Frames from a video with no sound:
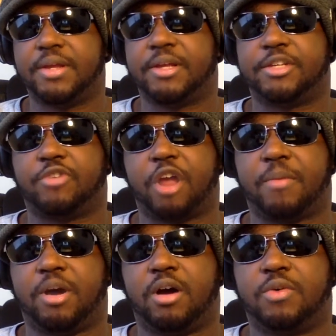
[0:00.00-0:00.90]
His
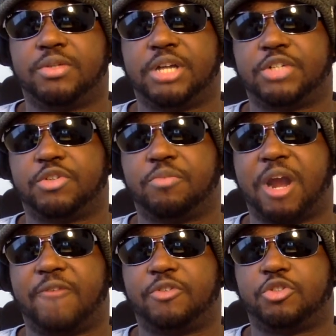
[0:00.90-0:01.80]
grandma was also a
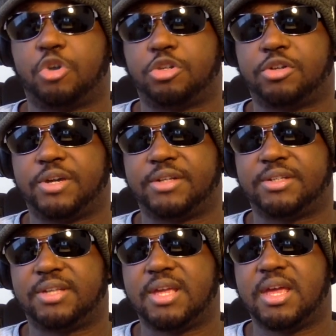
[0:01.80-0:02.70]
powerful sorceress.